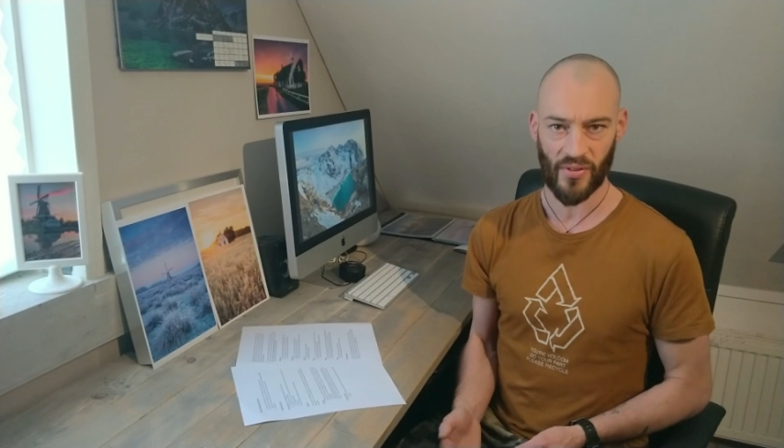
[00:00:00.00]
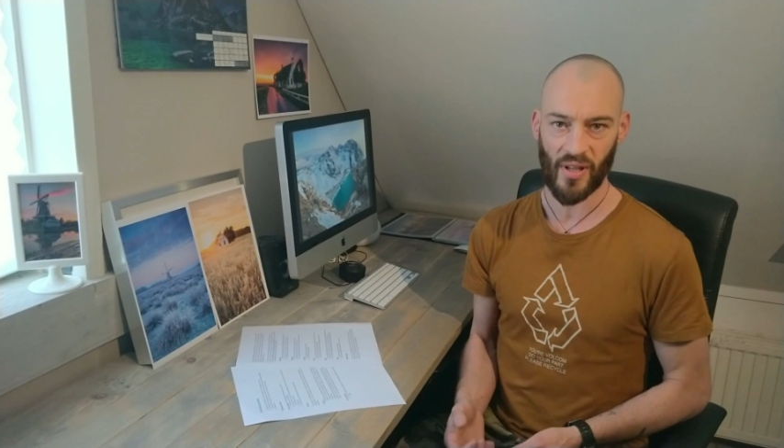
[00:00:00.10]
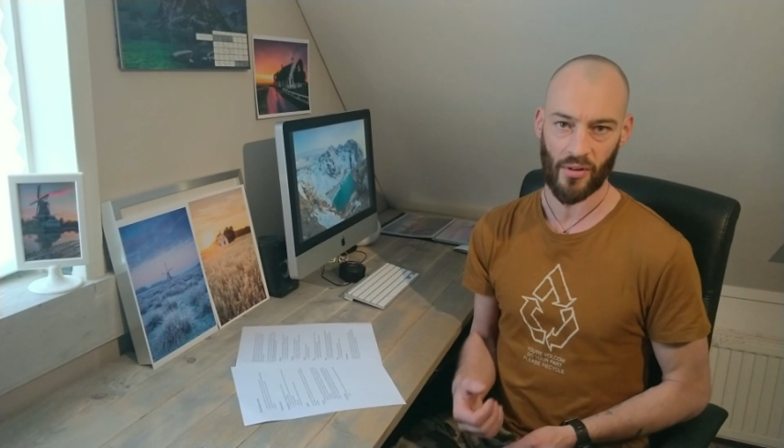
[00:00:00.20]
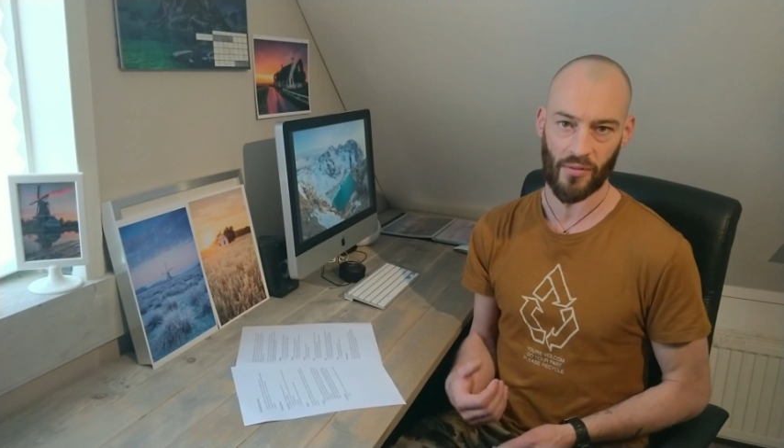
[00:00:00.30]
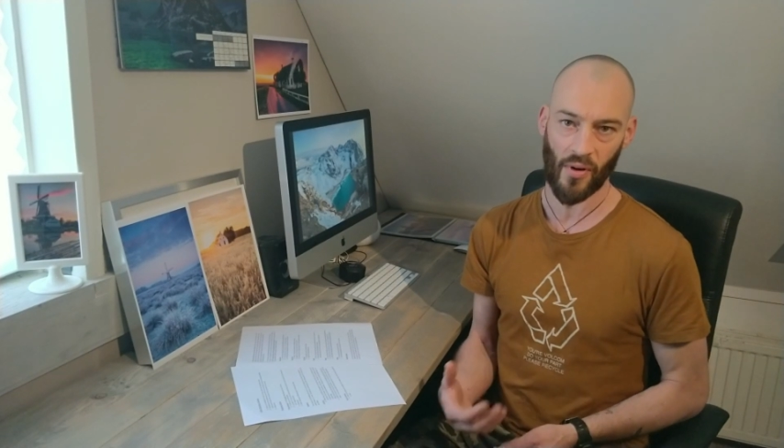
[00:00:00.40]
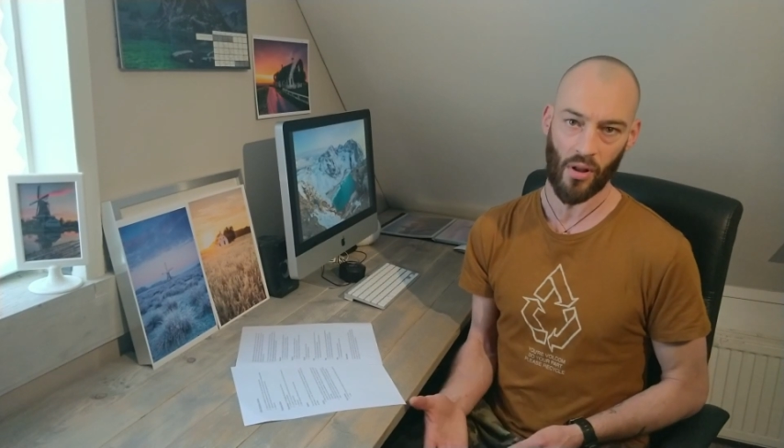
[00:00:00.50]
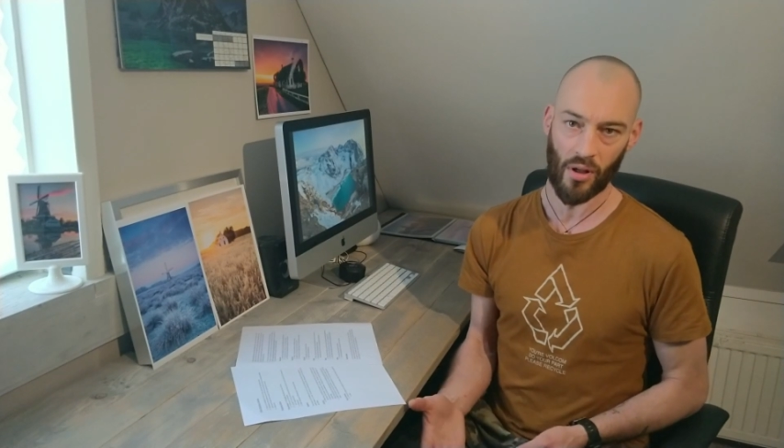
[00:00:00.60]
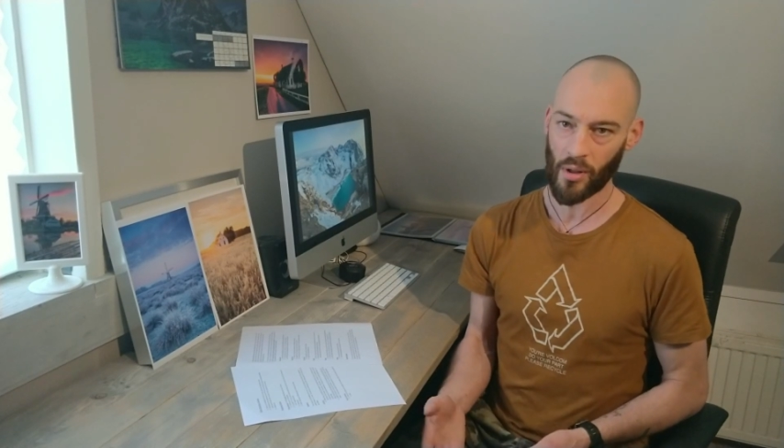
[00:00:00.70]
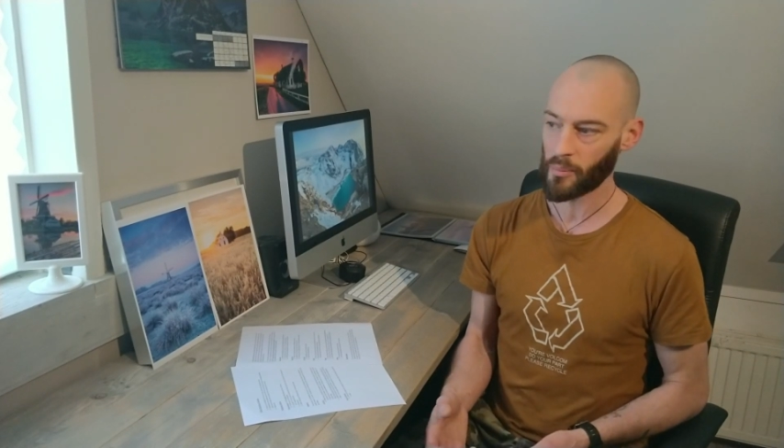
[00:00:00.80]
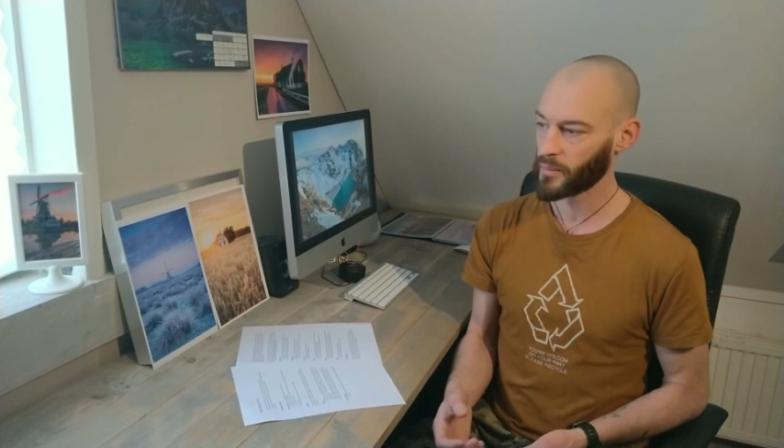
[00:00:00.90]
They're
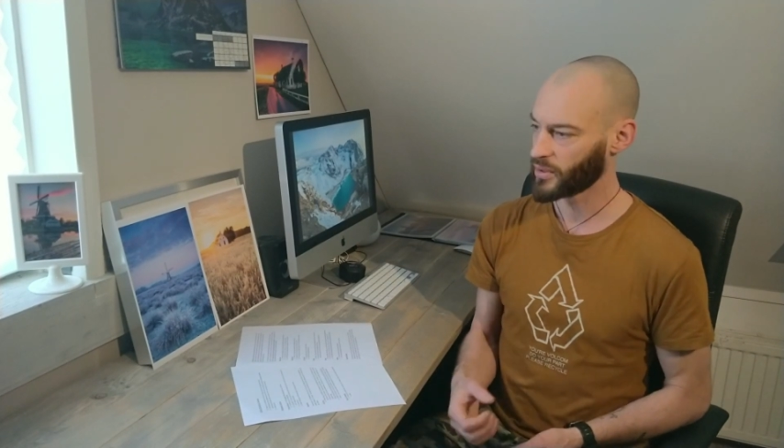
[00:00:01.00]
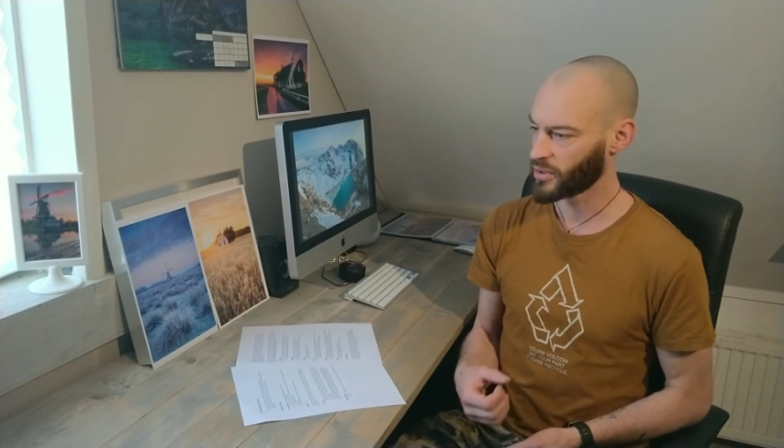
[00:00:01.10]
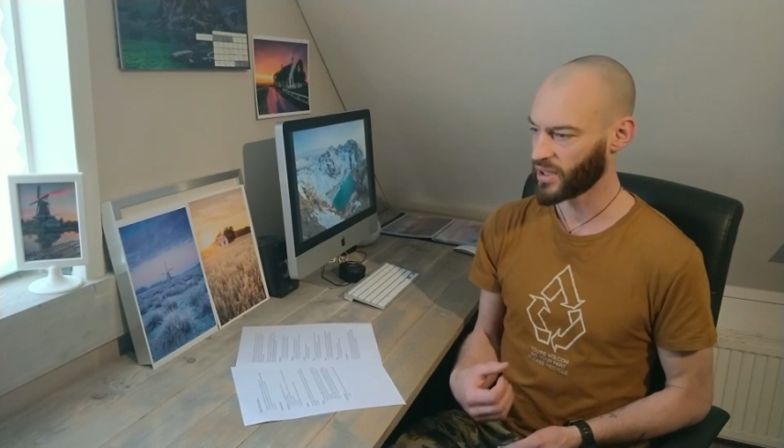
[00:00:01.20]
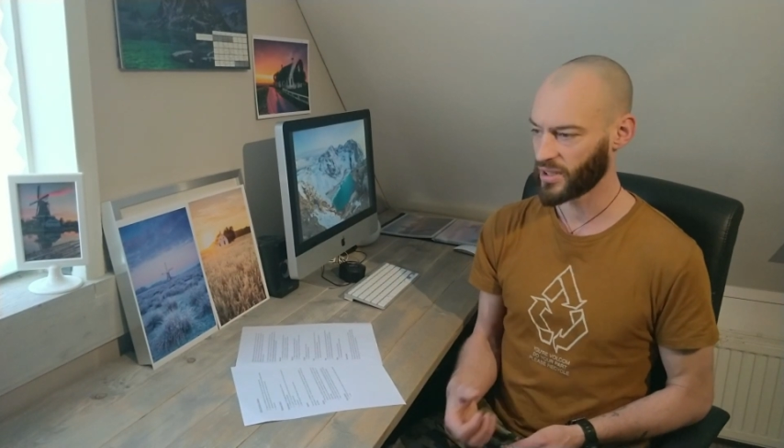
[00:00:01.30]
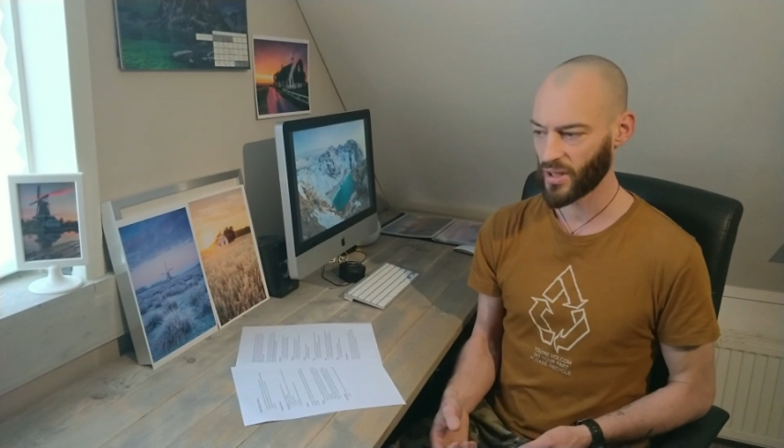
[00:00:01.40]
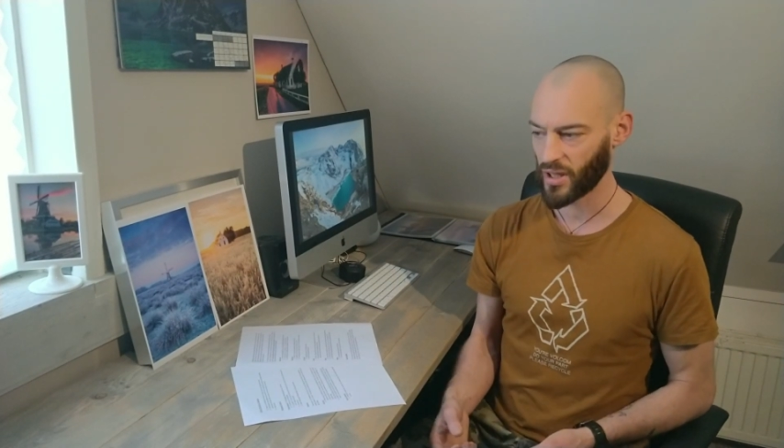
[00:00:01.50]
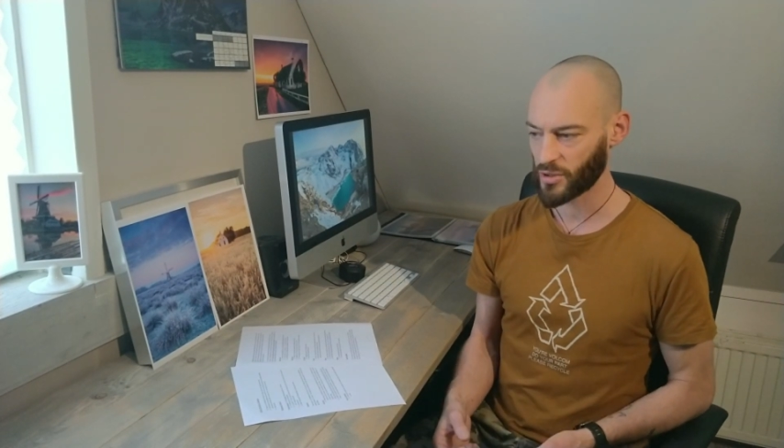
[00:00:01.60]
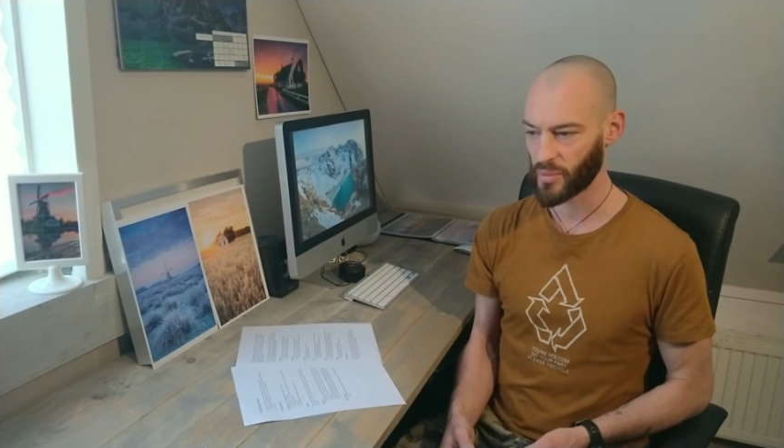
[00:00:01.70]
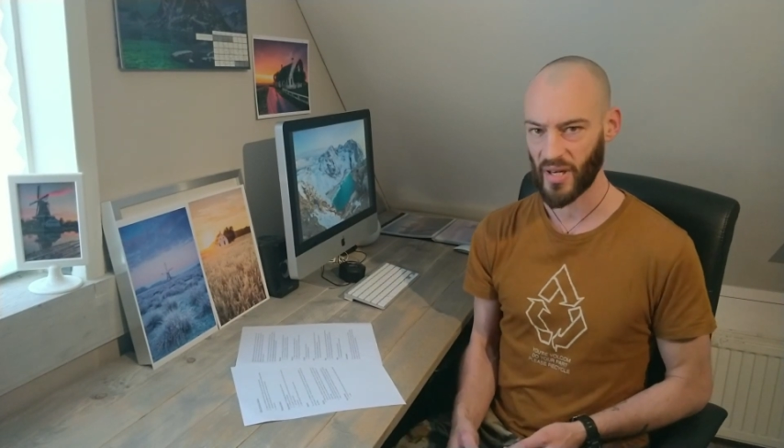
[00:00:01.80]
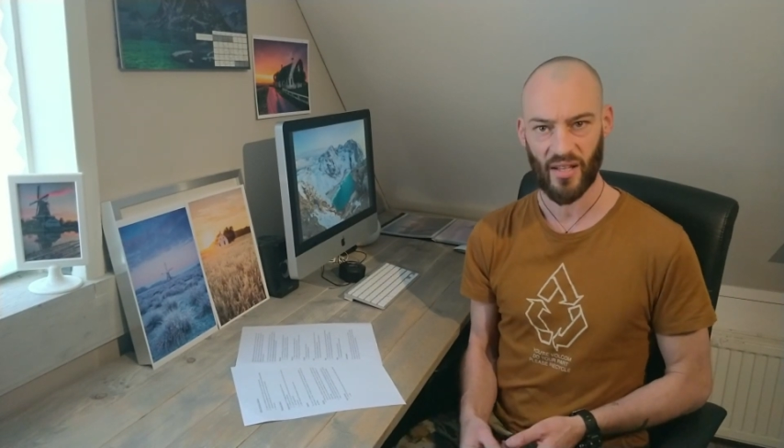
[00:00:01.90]
Volcom, really
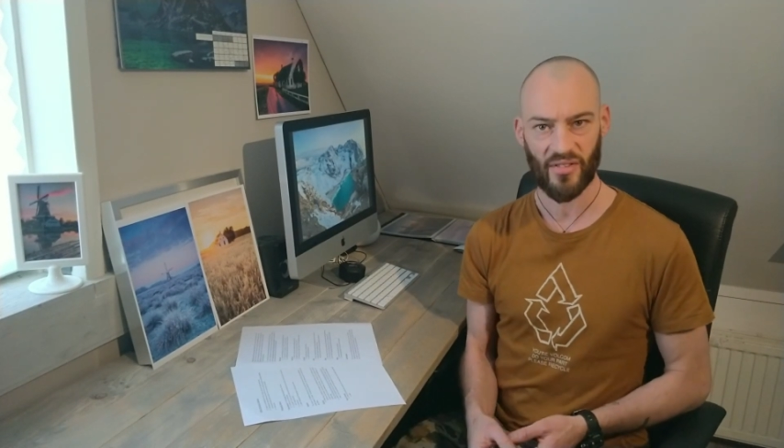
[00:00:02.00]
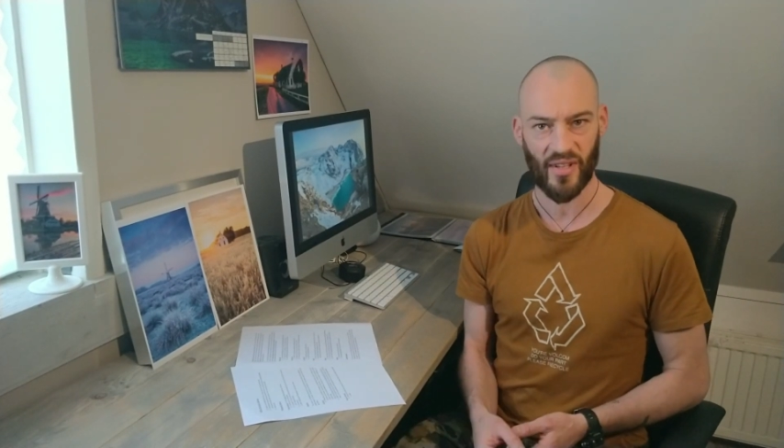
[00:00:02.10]
nice brand.